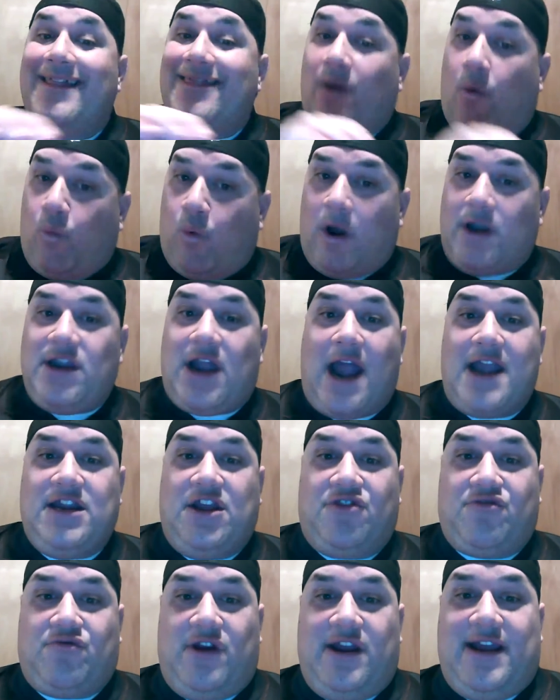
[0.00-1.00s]
The
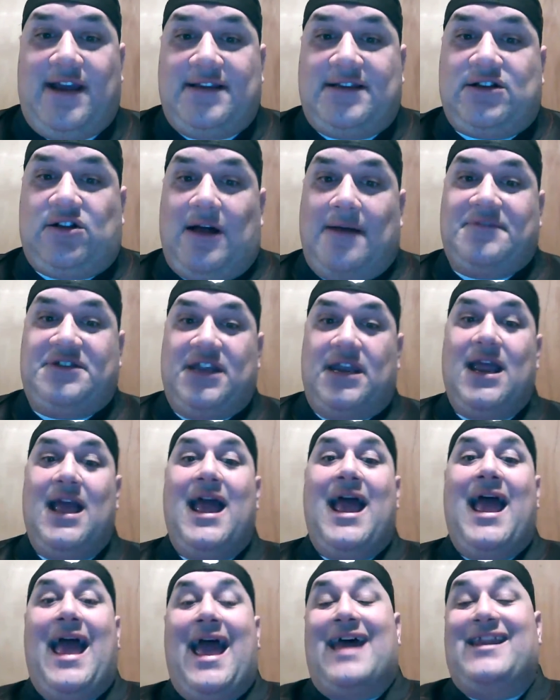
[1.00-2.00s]
193 against Clemson.
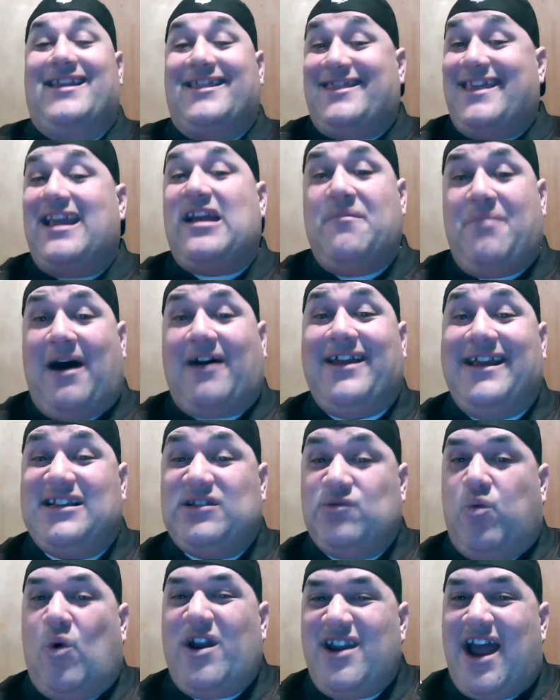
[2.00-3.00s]
And the thing about
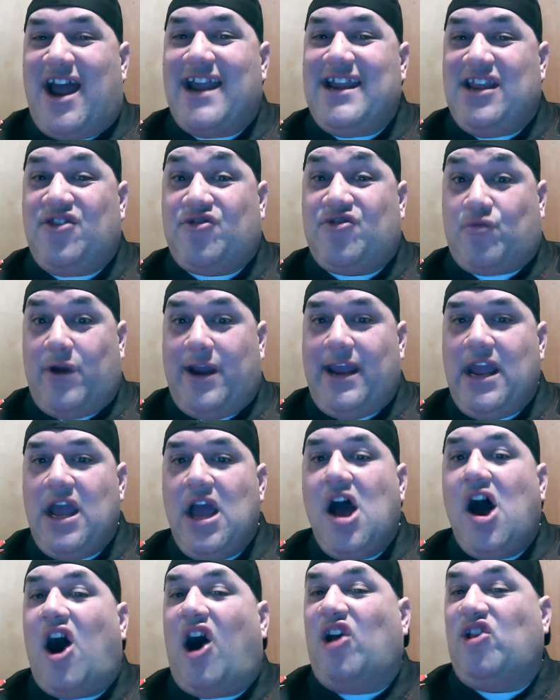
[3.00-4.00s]
his
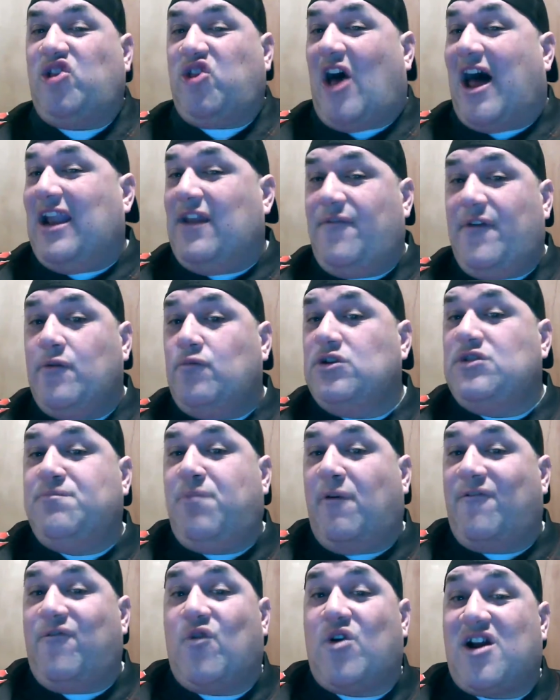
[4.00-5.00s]
193, a lot of it was
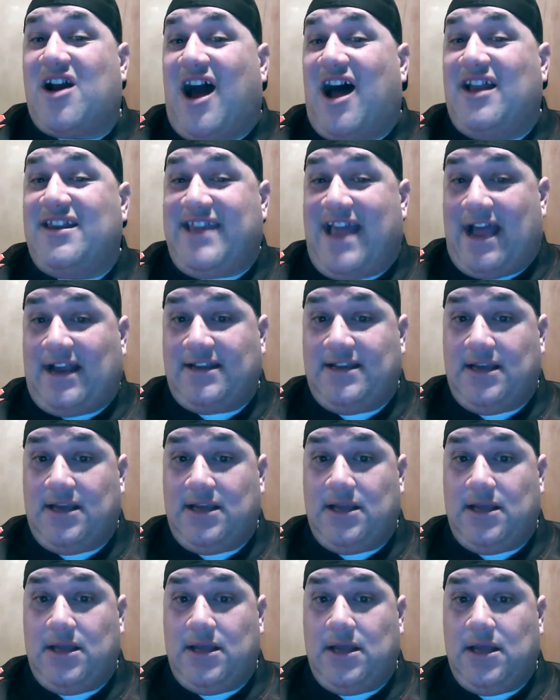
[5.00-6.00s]
before contact.
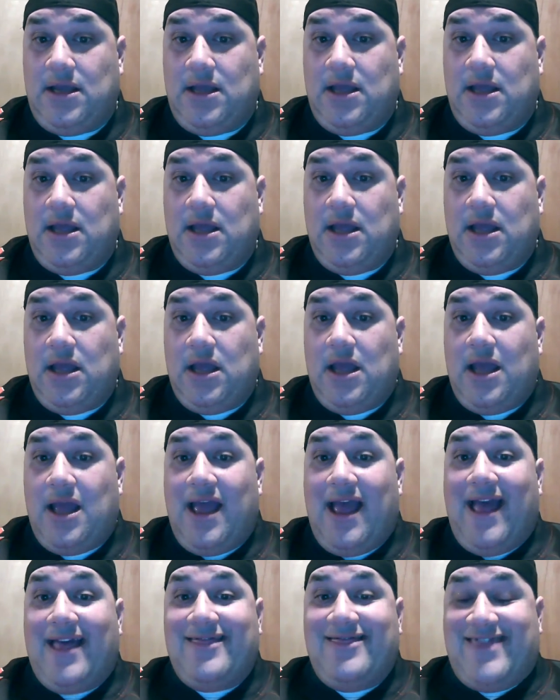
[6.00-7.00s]

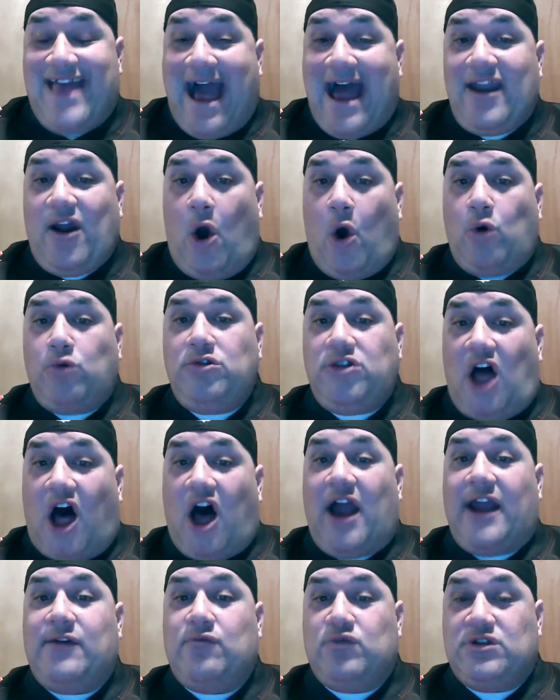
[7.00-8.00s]
That
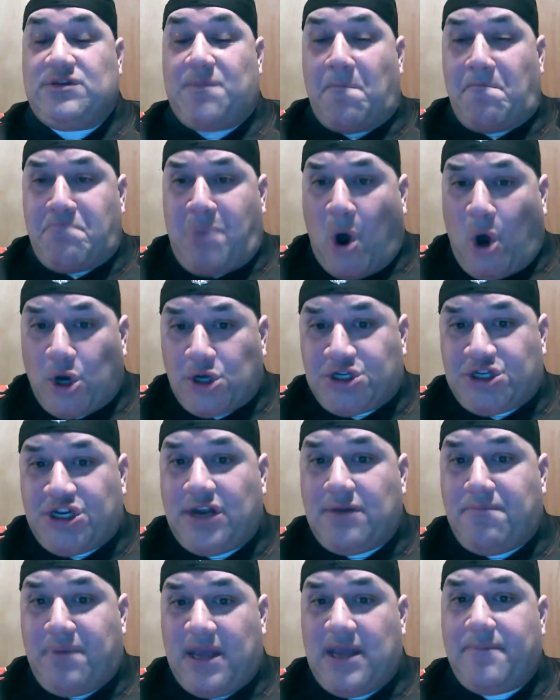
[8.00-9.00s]
O-line was
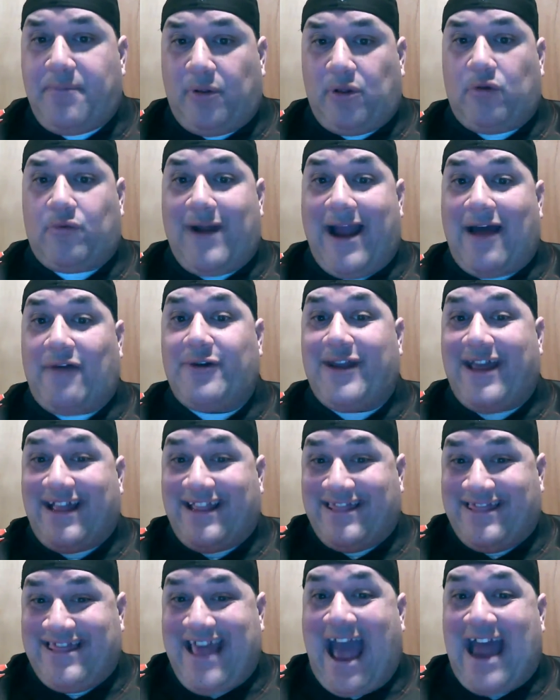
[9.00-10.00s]
pushing people around
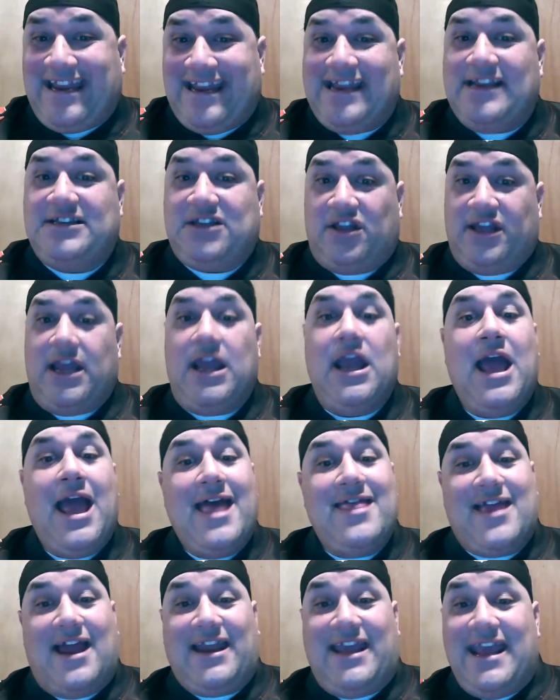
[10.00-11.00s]
that easily
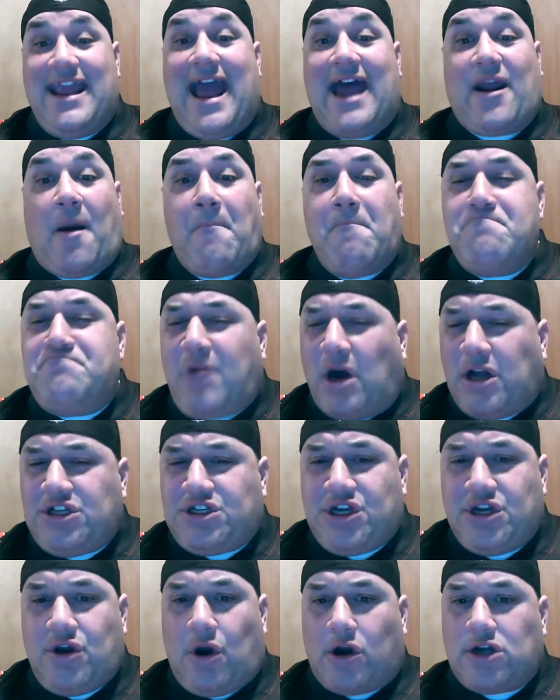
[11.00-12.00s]
that he had a
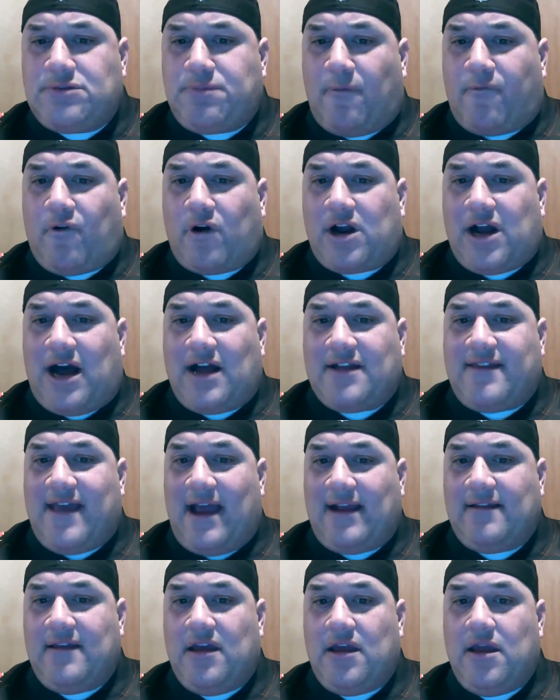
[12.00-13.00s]
bunch of yards before
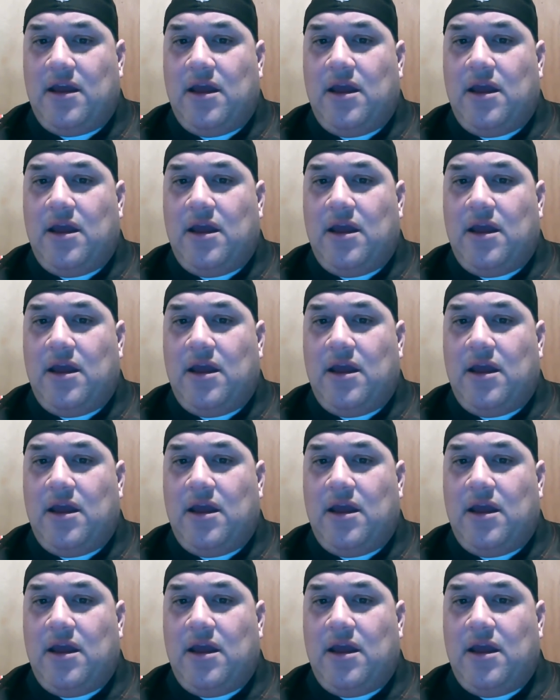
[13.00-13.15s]
contact.